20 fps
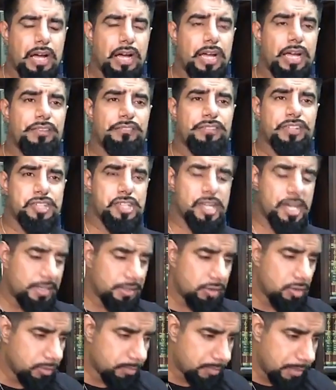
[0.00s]
I have a
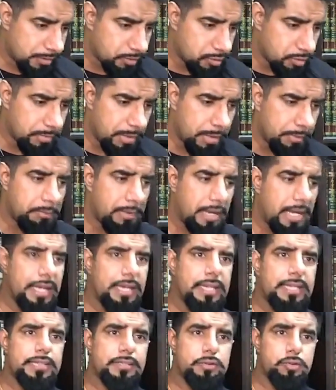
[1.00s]
chain going back to Imam
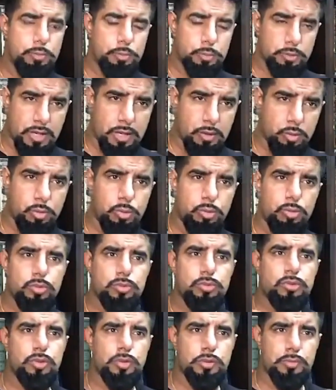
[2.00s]
Malik, to Abu
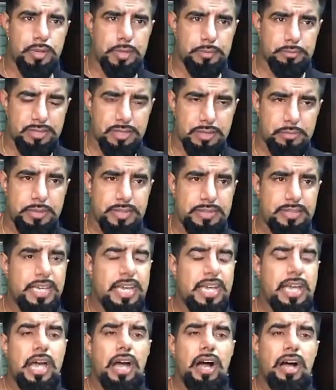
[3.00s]
Dawood, to Imam
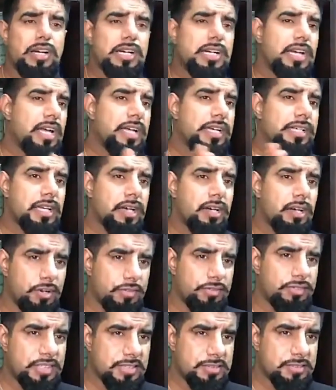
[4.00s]
Tirmidhi. Unlike a
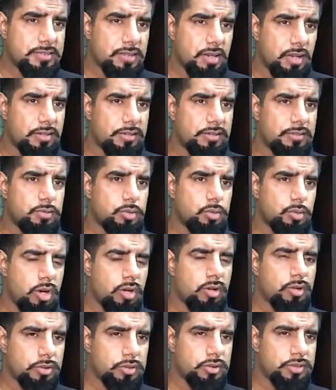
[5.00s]
lot of these scholars who
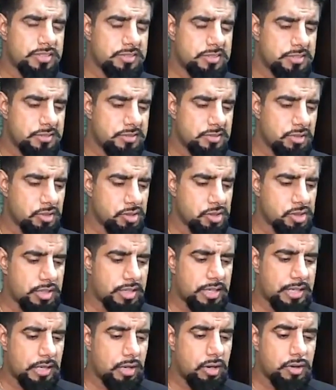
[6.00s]
got onto this
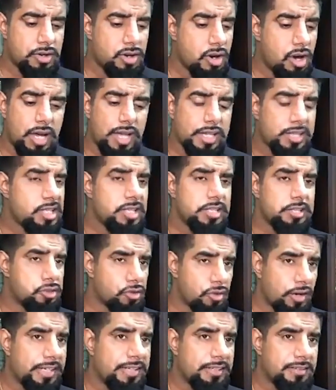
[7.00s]
discussion and are not actually
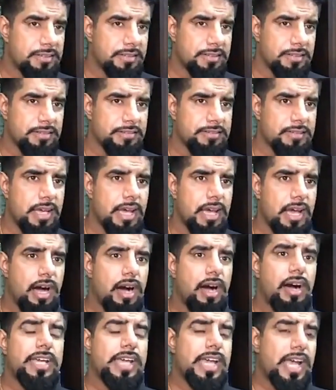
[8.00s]
trained in this,
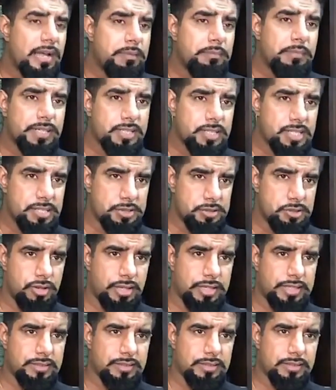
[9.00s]
I am actually
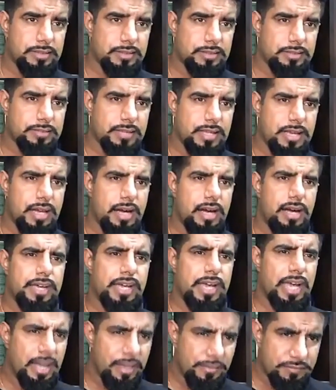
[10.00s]
trained in this.
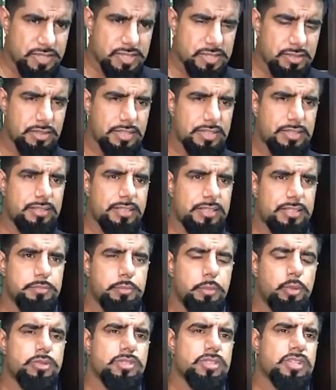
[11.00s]
I have studied
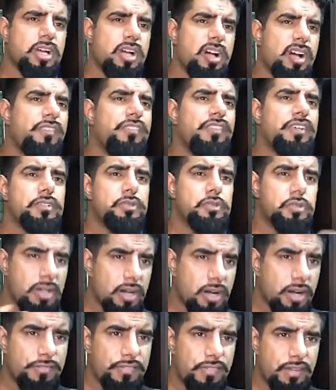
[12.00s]
these books cover to
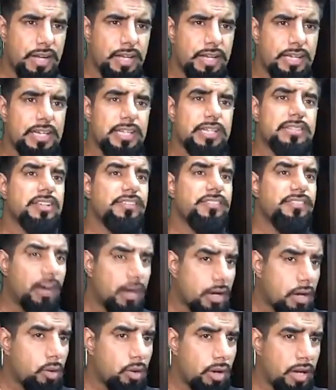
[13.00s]
cover,
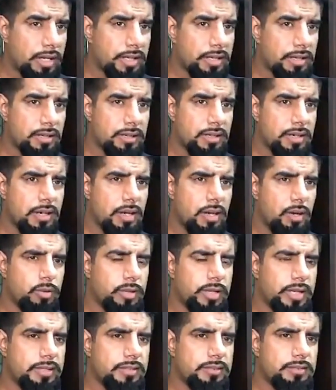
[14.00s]
tafaqquhan,
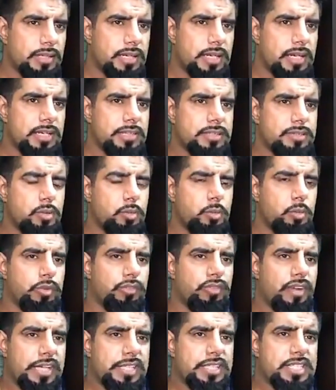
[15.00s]
okay? So
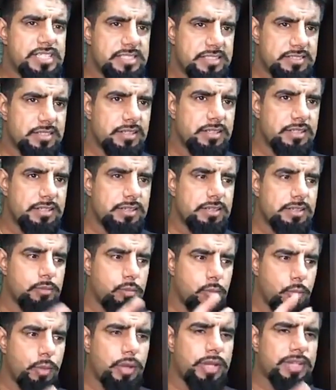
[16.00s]
we've actually studied
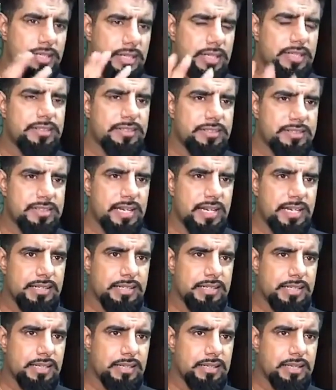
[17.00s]
them with
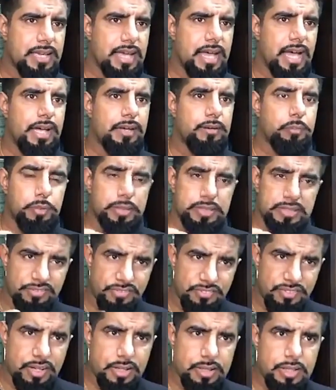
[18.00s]
understanding and
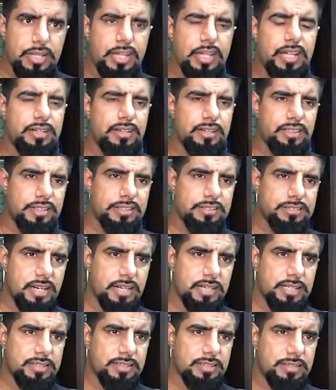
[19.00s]
with fiqh and
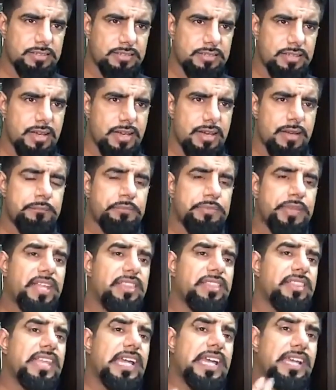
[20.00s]
things like this.
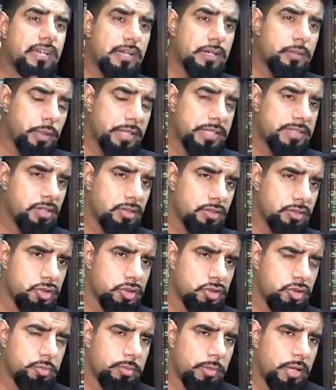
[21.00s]
And then I went on
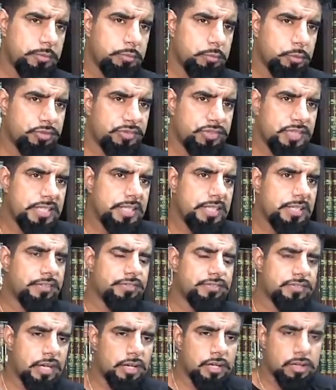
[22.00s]
to do my Mufti
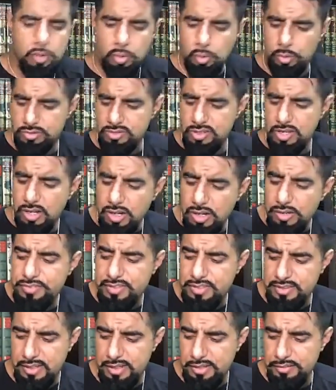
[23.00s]
Iftar course
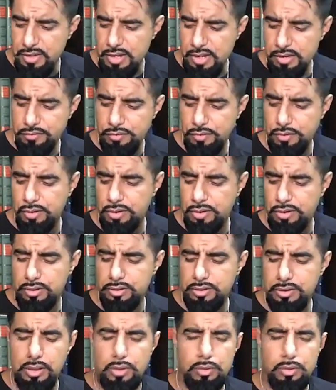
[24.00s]
after that for,